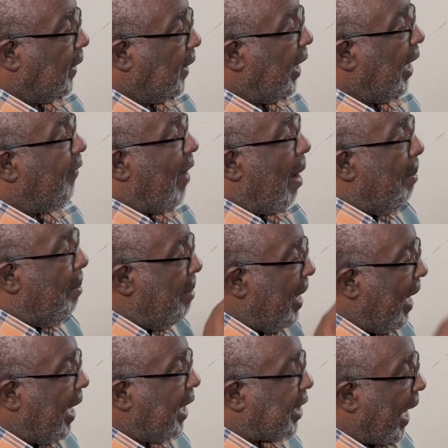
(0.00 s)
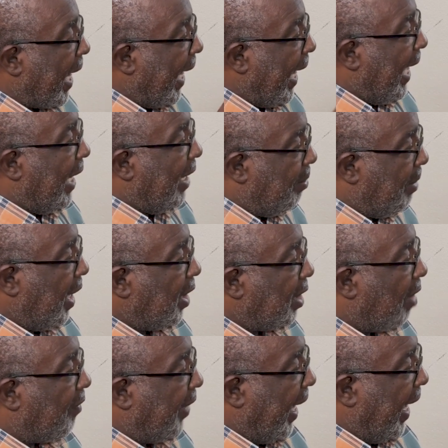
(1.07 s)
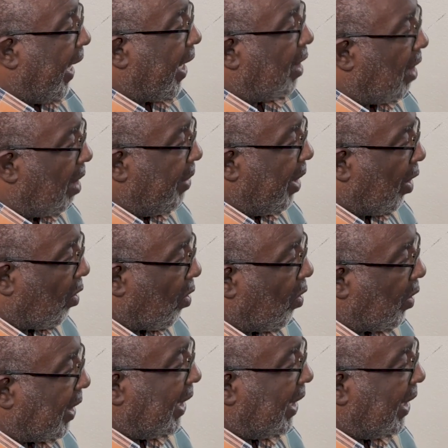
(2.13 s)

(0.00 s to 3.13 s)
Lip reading: if a major element of economic growth